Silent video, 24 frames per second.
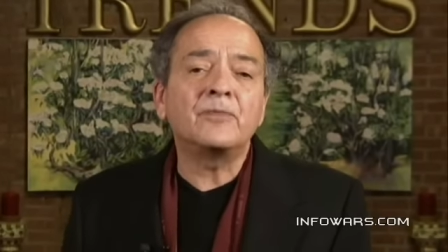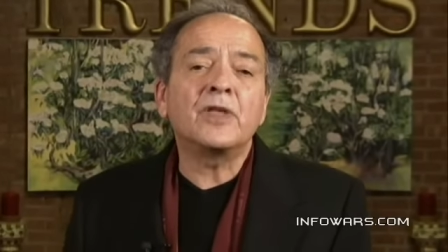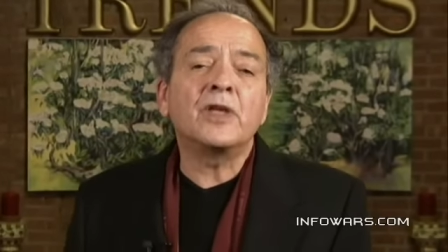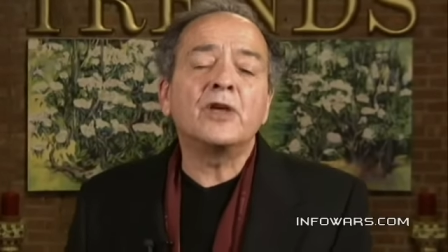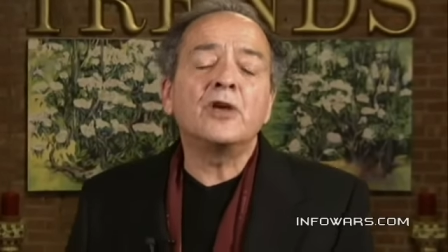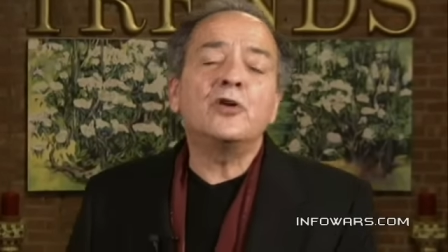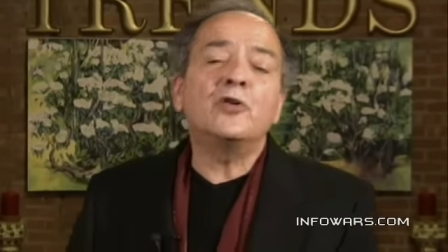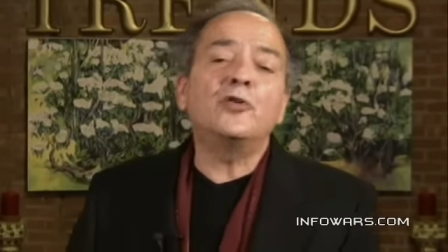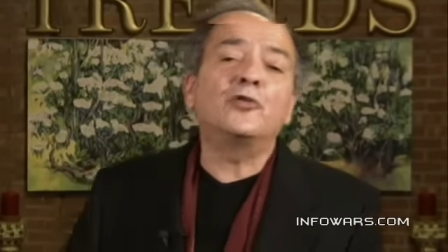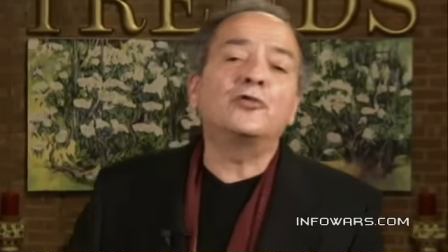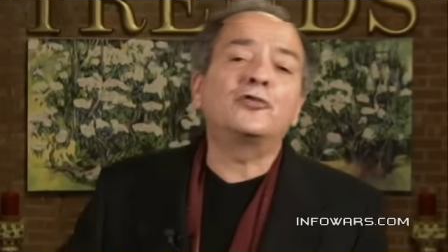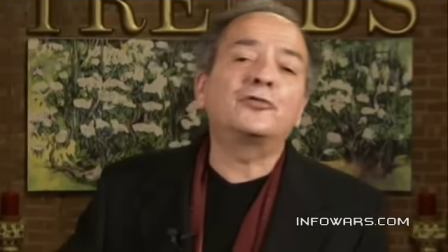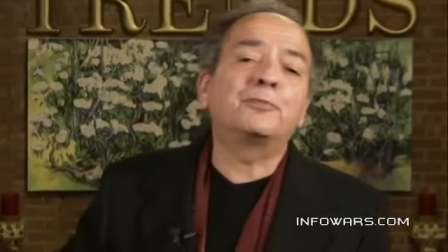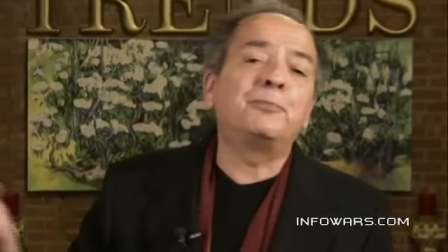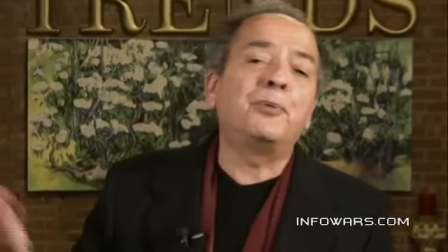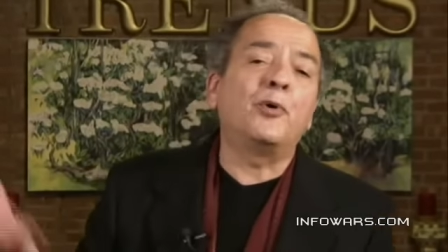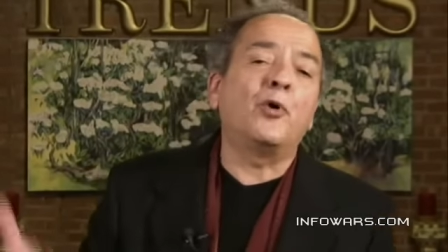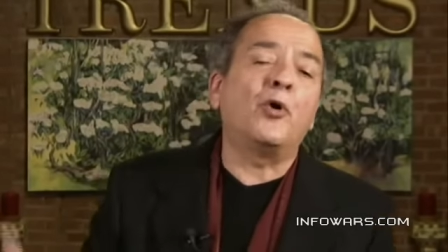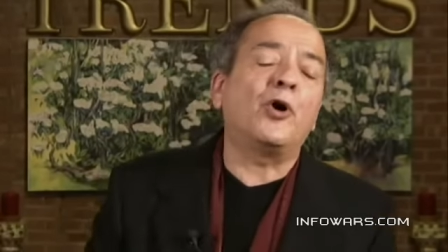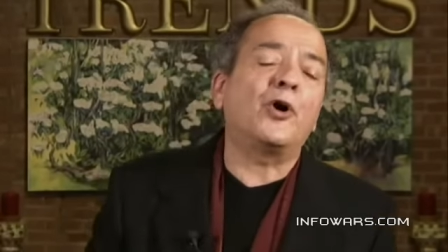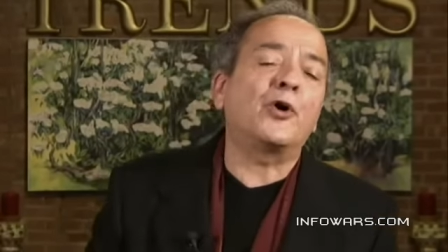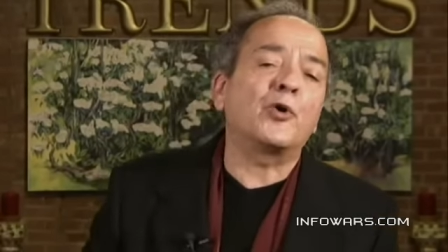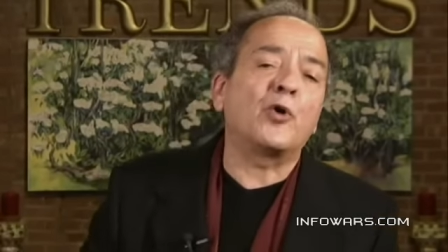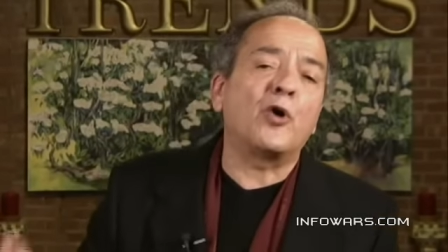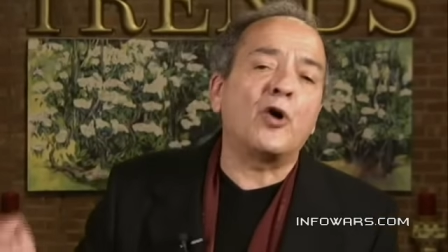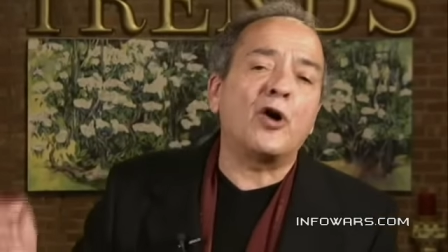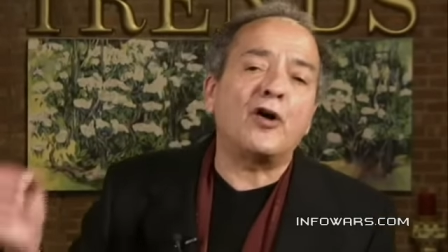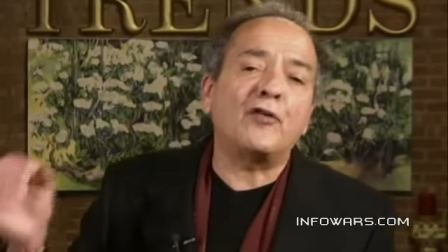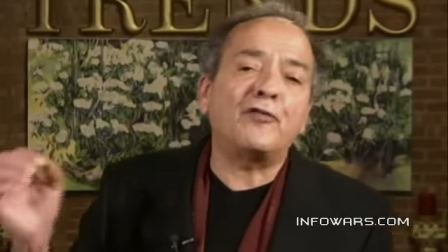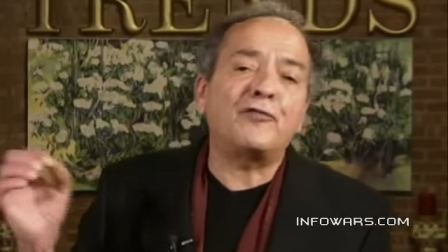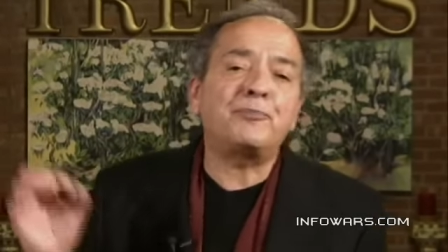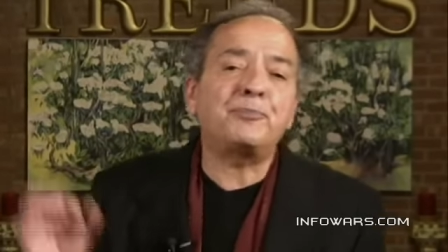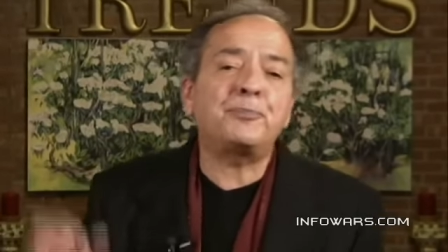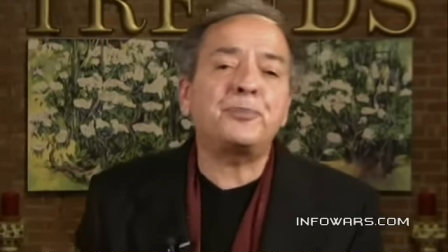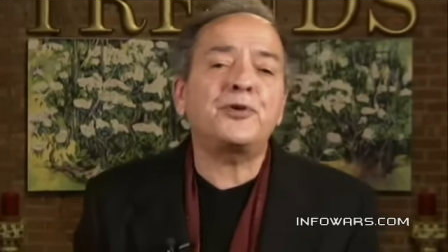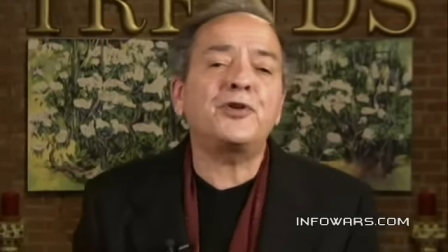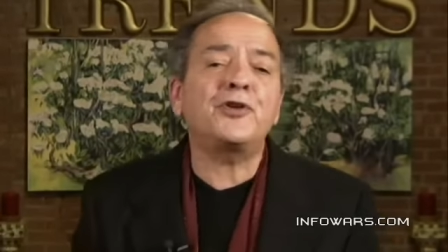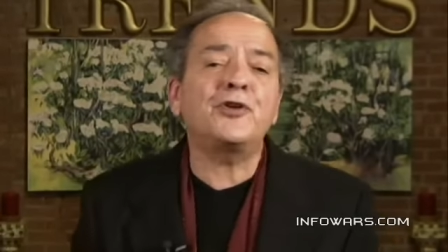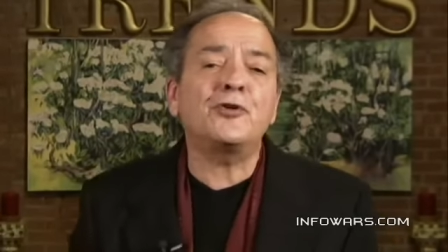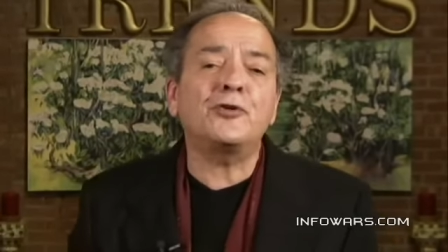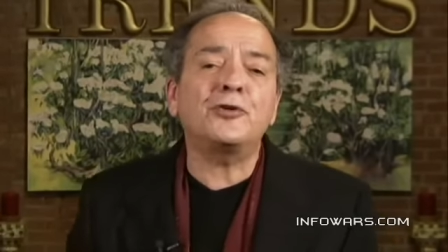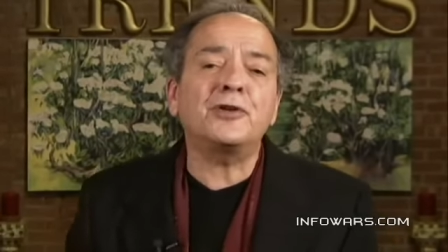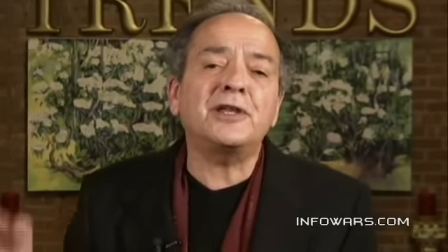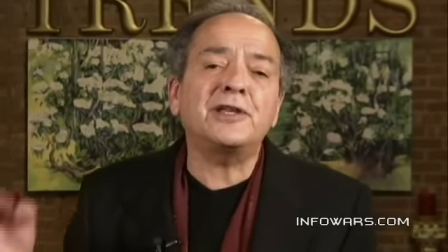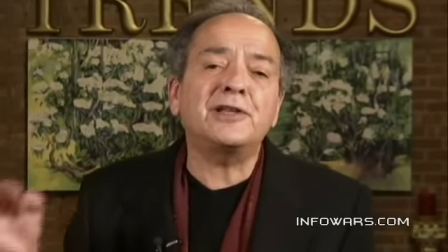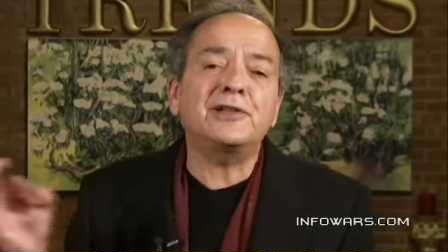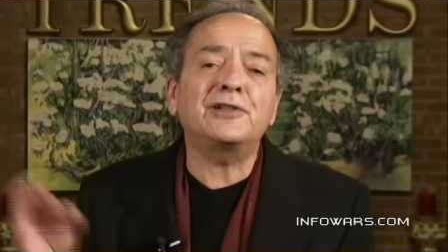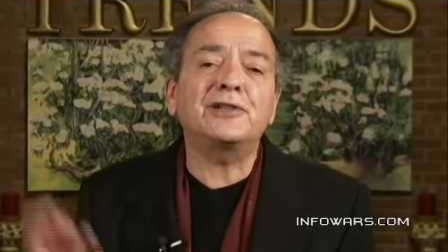who's bought off
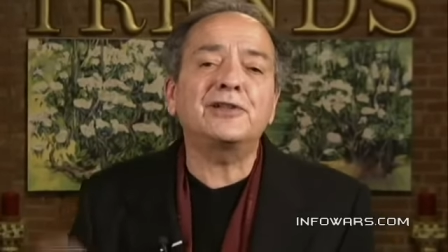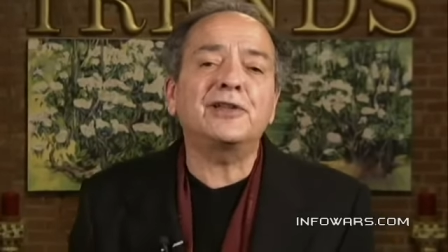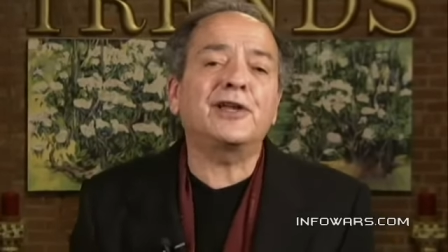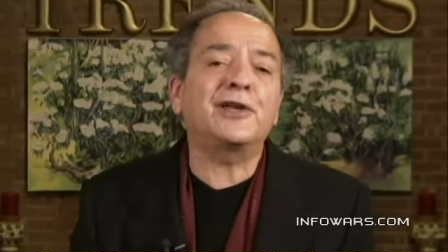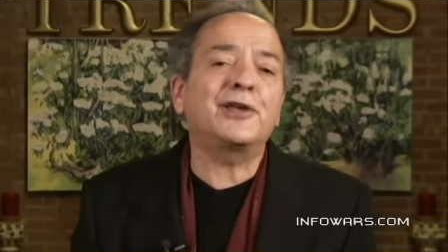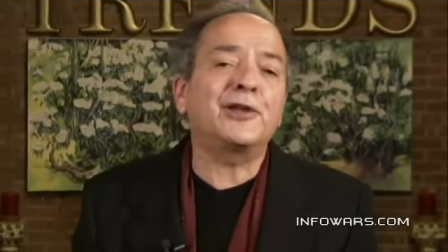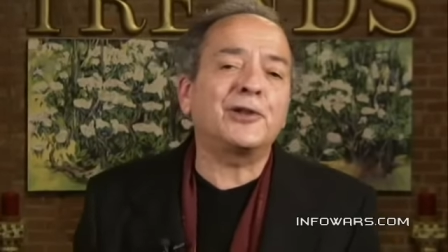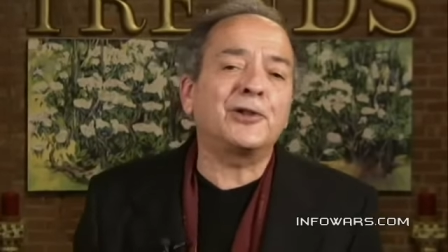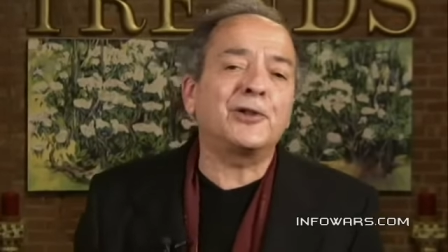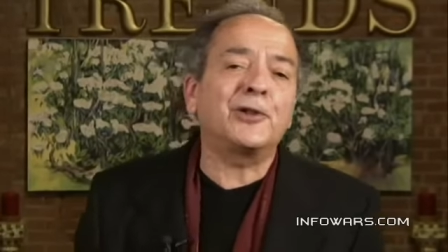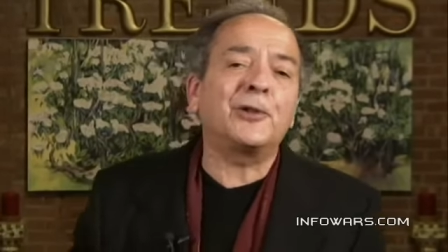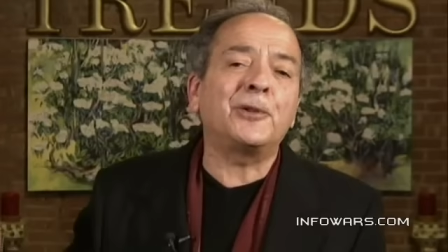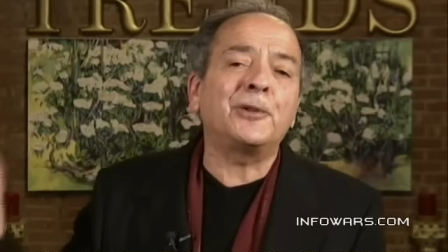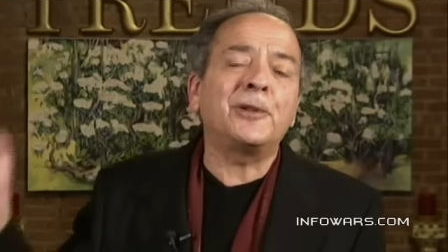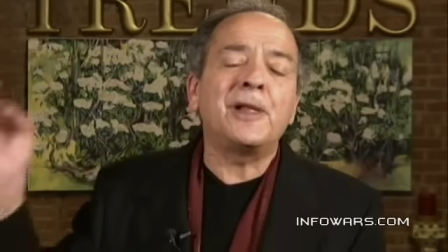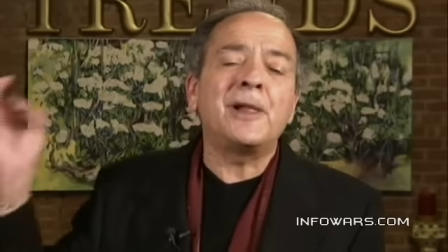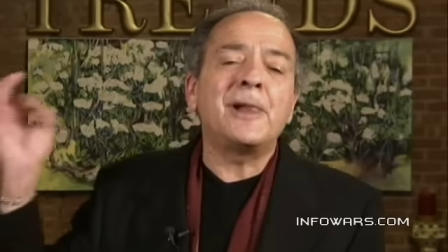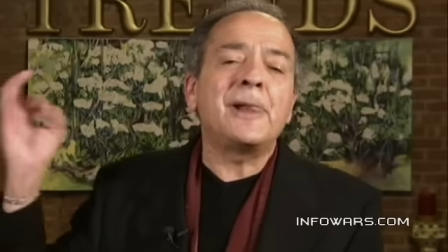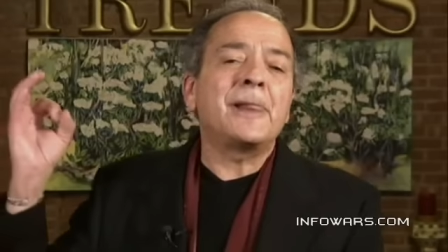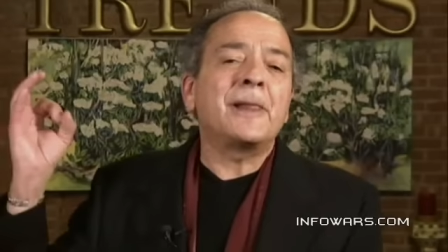puny little